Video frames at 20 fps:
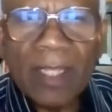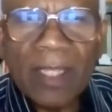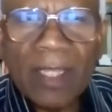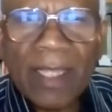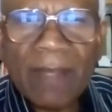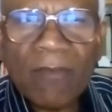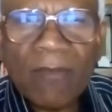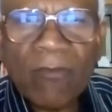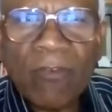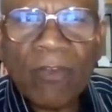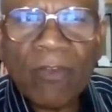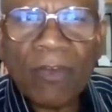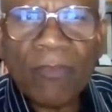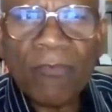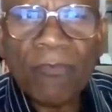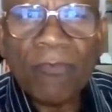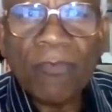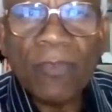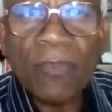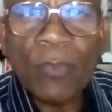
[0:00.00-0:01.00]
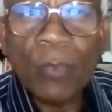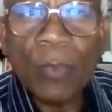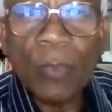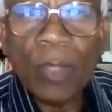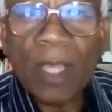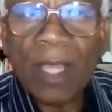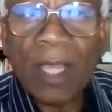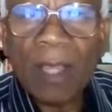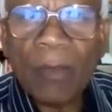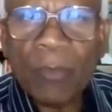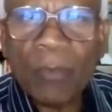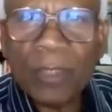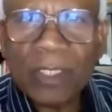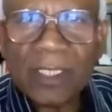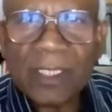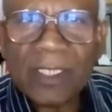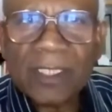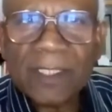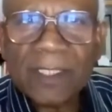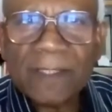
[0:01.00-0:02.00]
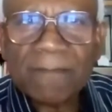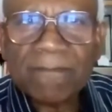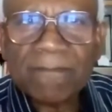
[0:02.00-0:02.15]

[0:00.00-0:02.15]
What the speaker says: that for a few hours.